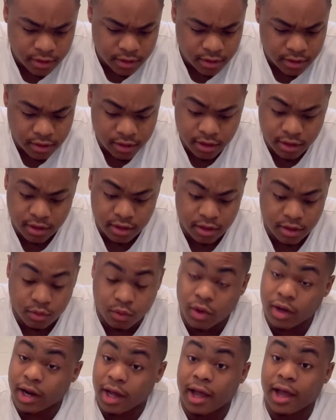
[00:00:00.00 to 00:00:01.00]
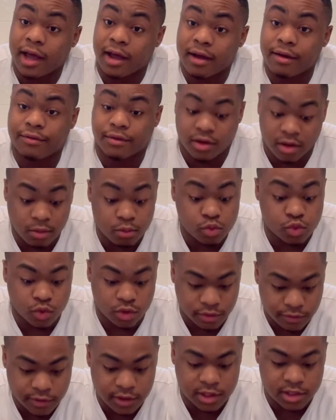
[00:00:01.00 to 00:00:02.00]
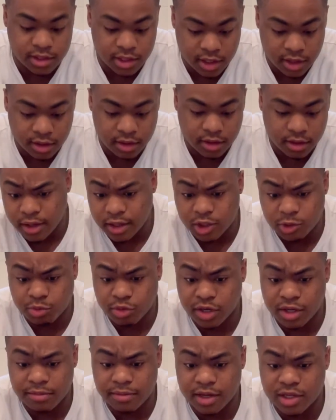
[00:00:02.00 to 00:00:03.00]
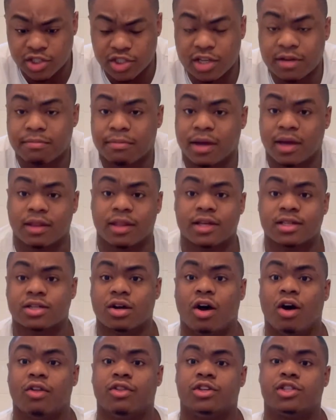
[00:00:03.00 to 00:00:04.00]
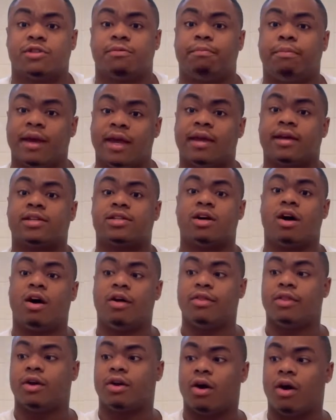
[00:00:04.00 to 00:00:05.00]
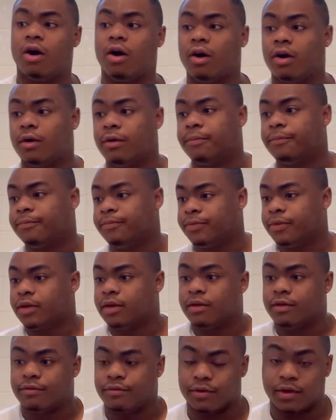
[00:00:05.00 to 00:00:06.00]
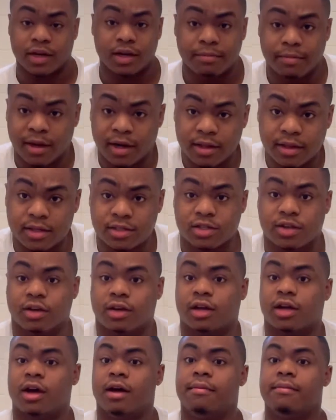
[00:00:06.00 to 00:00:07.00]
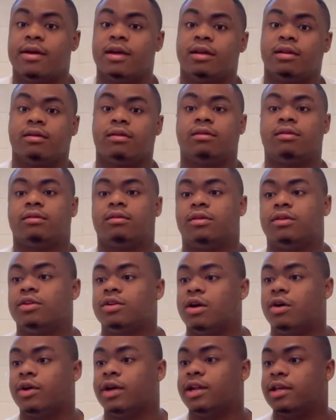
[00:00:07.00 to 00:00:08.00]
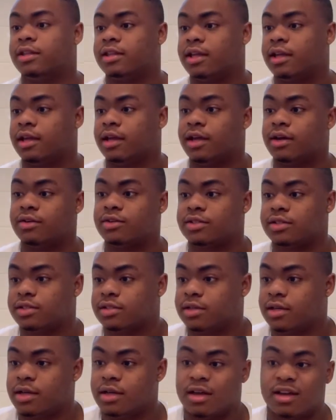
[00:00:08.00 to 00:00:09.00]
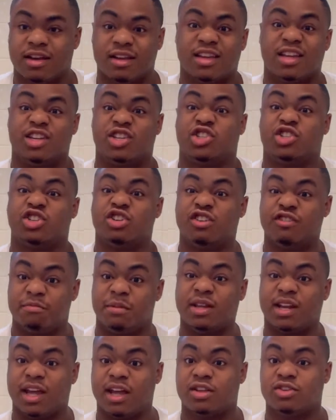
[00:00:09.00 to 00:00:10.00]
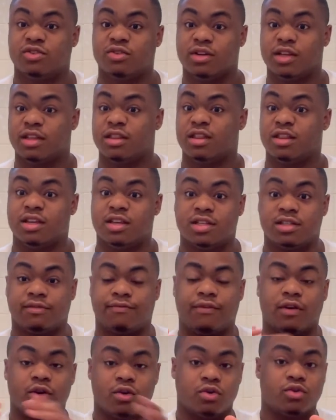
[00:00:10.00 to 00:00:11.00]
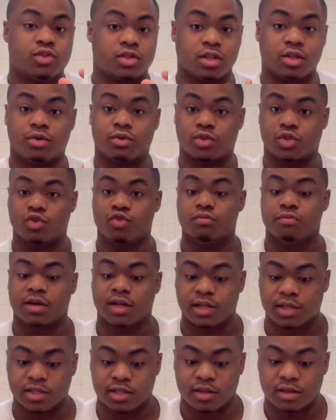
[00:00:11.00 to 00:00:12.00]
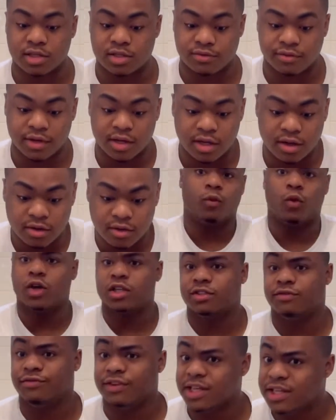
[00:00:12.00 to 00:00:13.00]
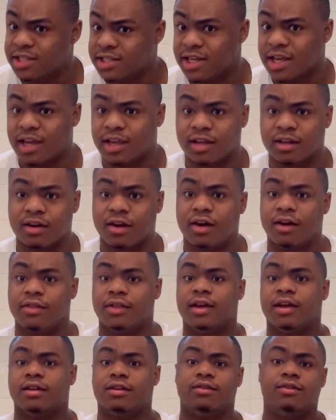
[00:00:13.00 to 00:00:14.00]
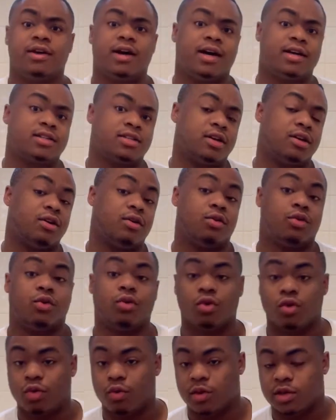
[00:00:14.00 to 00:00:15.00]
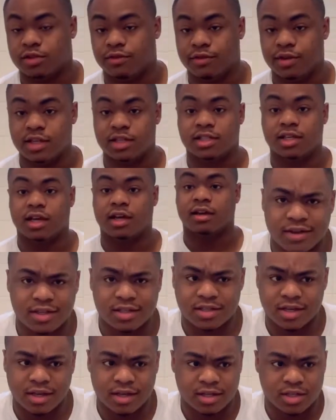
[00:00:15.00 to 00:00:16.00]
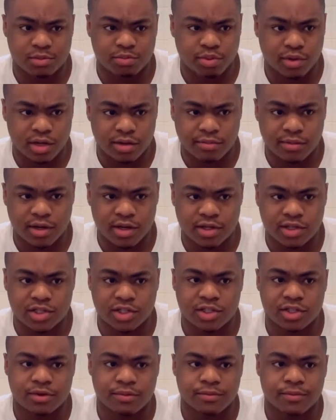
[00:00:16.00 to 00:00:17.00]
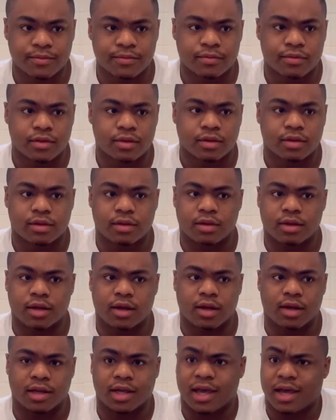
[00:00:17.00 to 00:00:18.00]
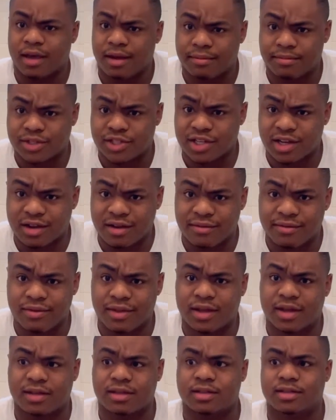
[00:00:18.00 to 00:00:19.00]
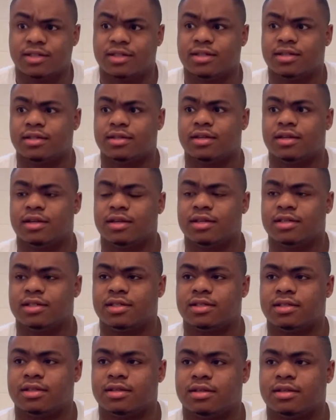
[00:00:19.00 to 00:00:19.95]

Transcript: and the one I have comes with VTEC. That's pretty much it, man. That's all the specs on the car. For anybody that's gonna comment, you know, anything else, it should have been answered in this first little 2 minutes of this video. What's VTEC and all that? You guys could go Google what's VTEC. VTEC is pretty much a camshaft that's it's